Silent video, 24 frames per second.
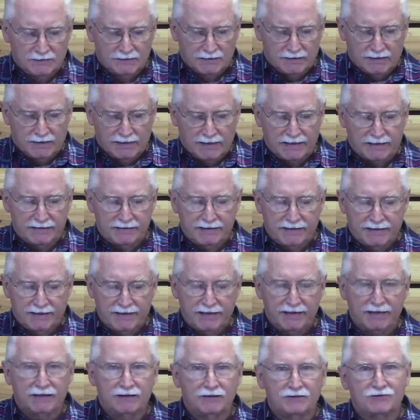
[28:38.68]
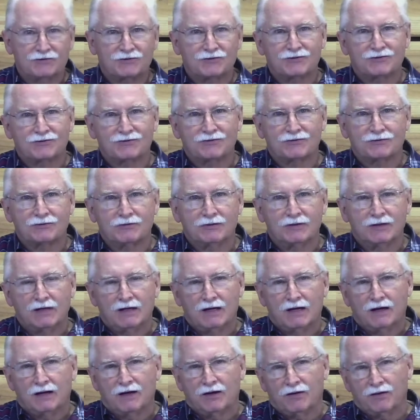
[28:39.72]
And hence,
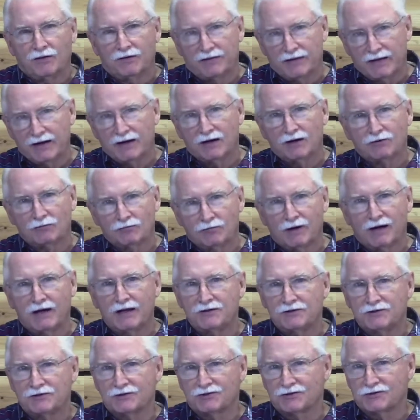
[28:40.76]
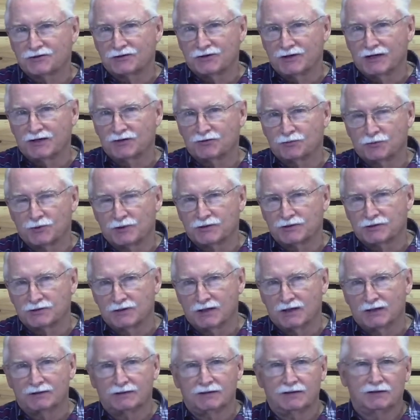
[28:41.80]
their righteousness was
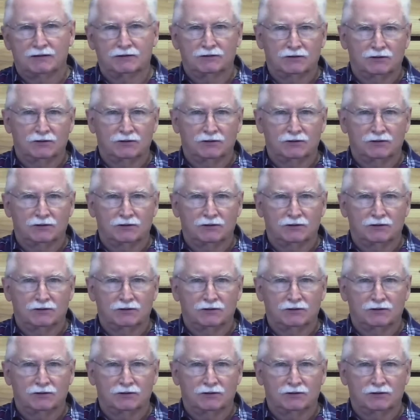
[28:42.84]
not their